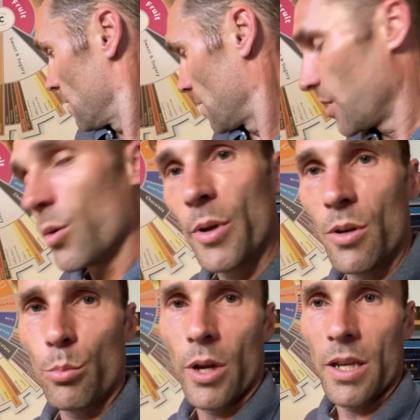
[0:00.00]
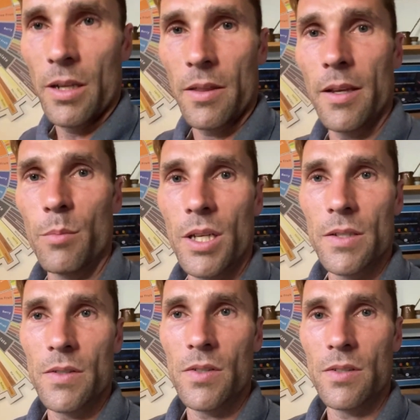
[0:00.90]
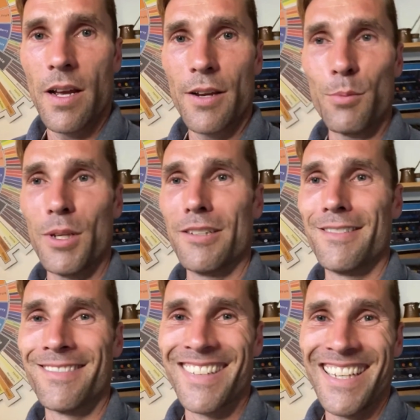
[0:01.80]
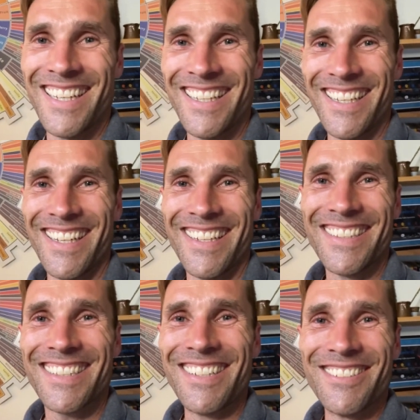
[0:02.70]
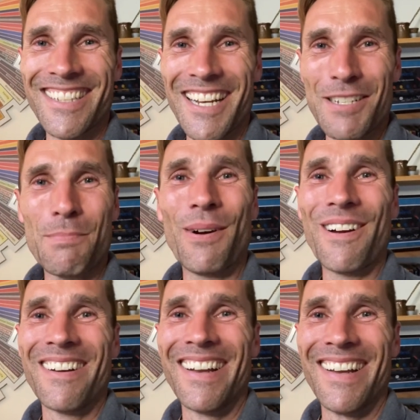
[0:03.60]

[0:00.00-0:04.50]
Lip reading: I hope I don't break anything because this is documented. See you in the next part.